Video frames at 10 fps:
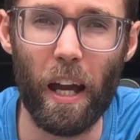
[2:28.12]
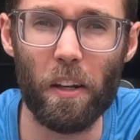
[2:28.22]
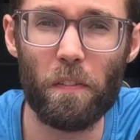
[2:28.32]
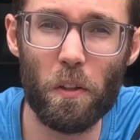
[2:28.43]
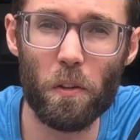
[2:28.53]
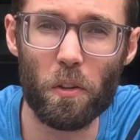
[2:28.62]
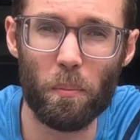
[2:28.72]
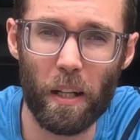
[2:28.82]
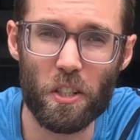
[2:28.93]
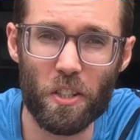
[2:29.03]
and a few of
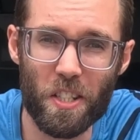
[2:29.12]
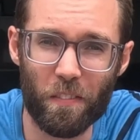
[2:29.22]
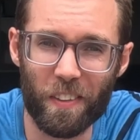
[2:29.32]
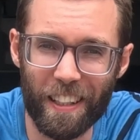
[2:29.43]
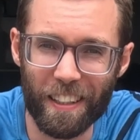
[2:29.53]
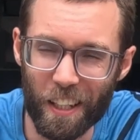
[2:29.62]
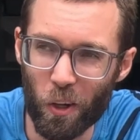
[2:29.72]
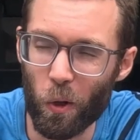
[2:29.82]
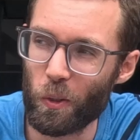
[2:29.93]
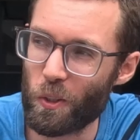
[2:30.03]
them mention something they
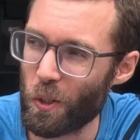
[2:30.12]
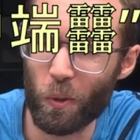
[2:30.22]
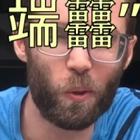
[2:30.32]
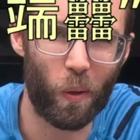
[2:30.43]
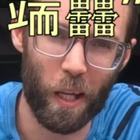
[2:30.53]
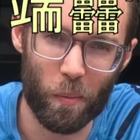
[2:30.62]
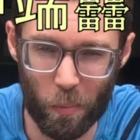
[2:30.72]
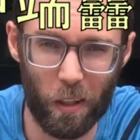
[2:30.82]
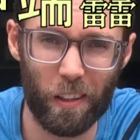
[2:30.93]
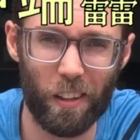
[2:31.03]
call zhongduan
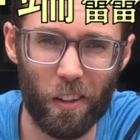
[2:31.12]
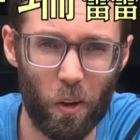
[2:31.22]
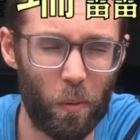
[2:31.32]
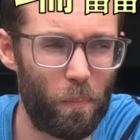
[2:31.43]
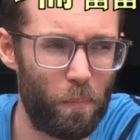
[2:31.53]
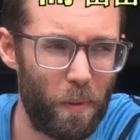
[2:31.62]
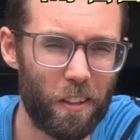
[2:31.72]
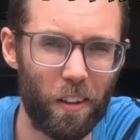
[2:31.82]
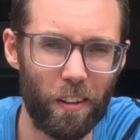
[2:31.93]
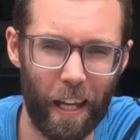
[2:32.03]
bung, or
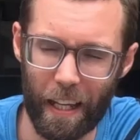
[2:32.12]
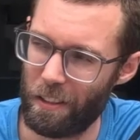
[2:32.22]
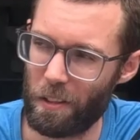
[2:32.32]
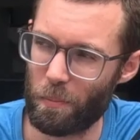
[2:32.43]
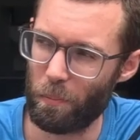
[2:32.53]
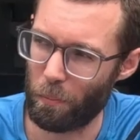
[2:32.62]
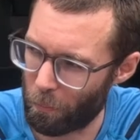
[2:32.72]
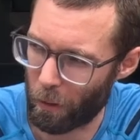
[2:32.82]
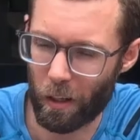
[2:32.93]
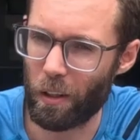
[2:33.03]
middle-end
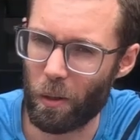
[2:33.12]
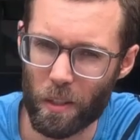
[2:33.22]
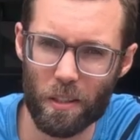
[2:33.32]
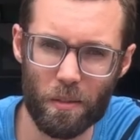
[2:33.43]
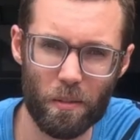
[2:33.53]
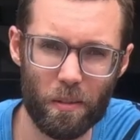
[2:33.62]
bung, which